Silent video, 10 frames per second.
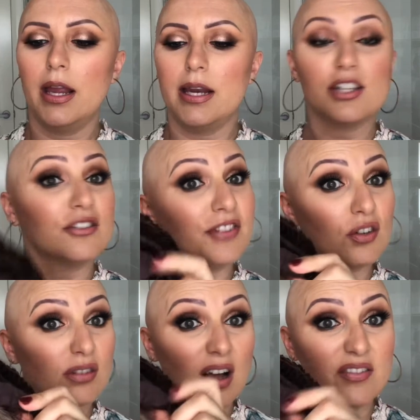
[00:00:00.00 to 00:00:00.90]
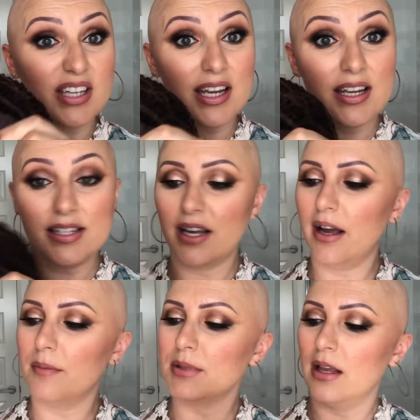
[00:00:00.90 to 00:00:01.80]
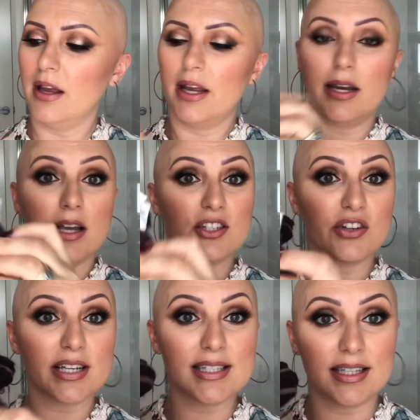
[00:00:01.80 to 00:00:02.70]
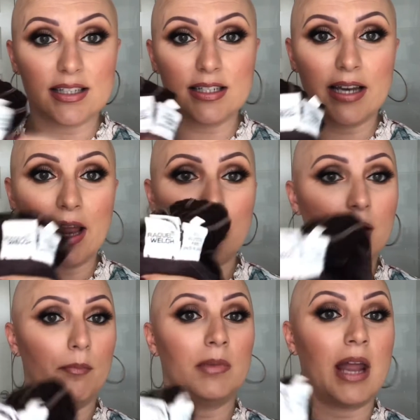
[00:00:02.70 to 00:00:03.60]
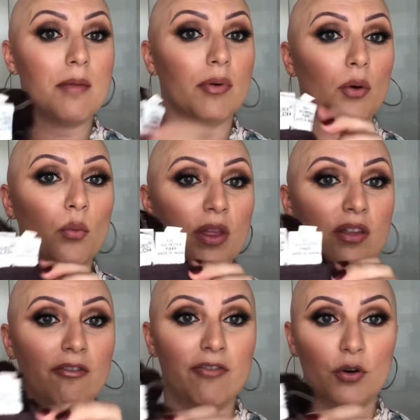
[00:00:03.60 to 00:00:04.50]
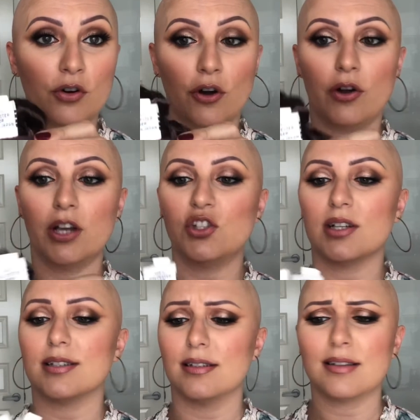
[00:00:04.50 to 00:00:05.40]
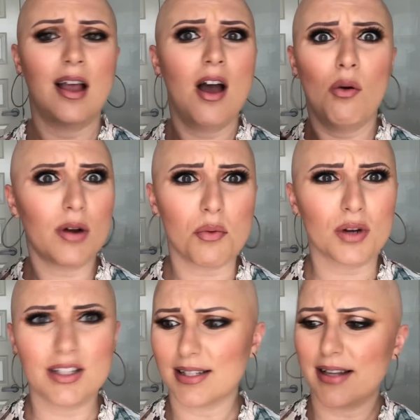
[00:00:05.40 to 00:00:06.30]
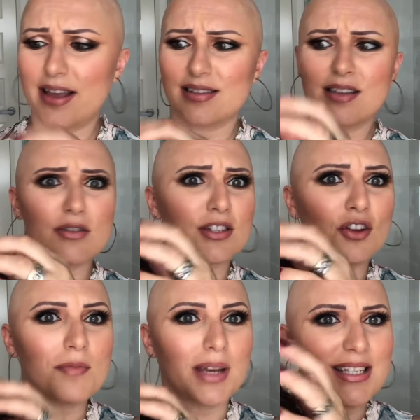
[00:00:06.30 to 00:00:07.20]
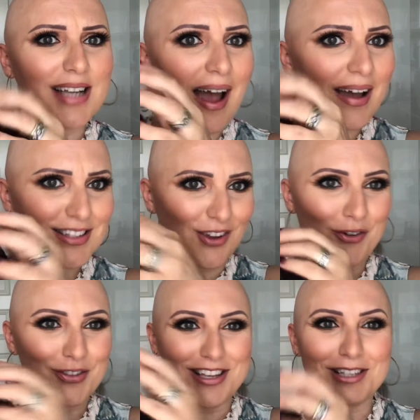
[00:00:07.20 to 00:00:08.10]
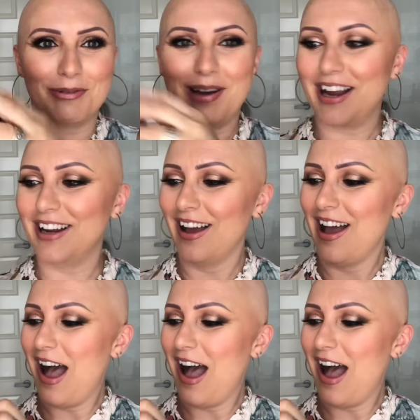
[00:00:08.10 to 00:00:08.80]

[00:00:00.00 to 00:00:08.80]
It has your felt covered ear tabs. It has your extended nape with Velcro adjusters. What I wanted to say is there are so many tags on this wig.